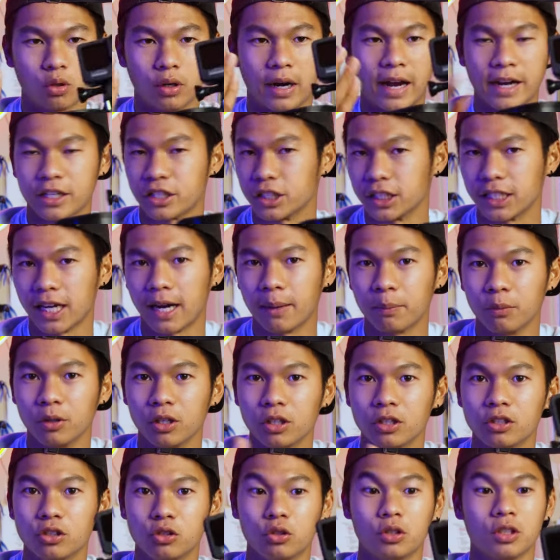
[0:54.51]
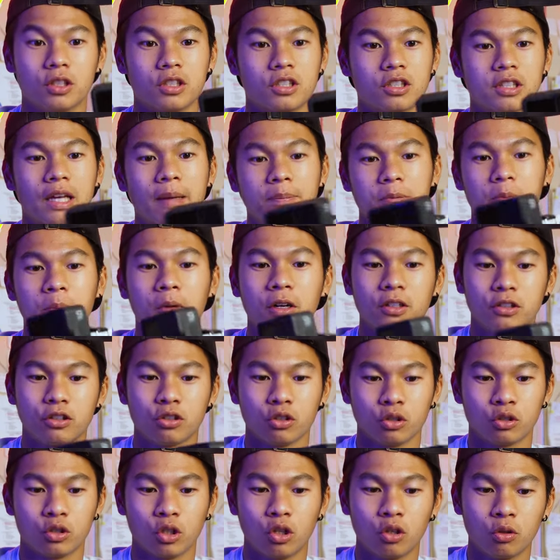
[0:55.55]
or action cameras. You can slap them
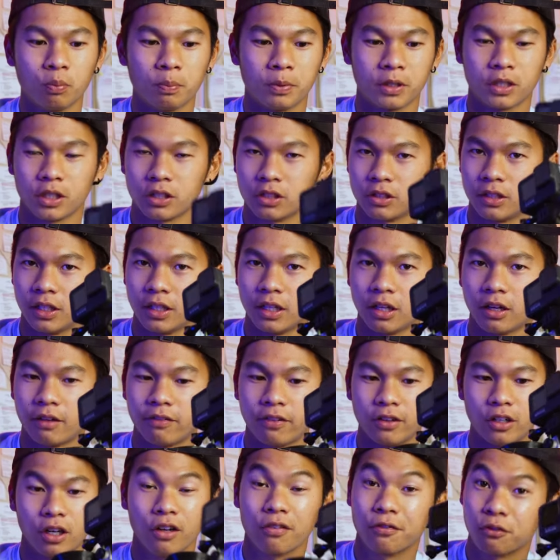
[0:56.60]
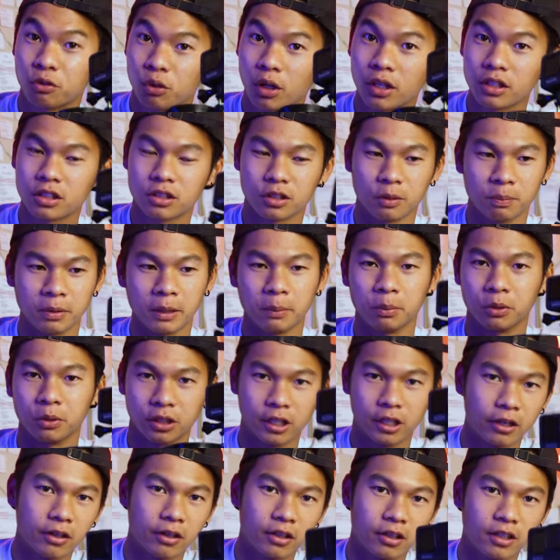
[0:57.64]
onto your drone because they have enough thrust to be able to
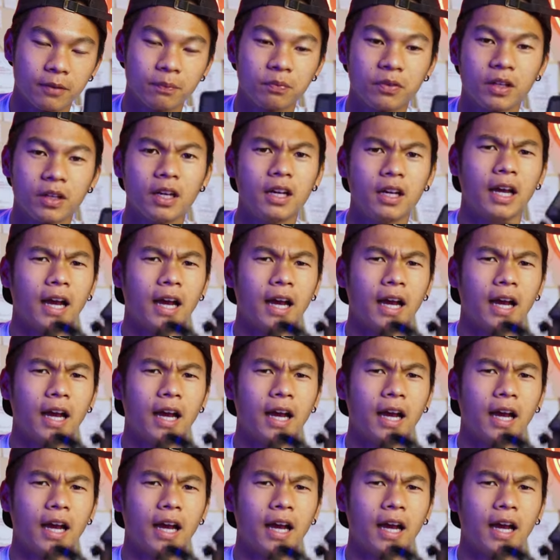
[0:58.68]
carry them.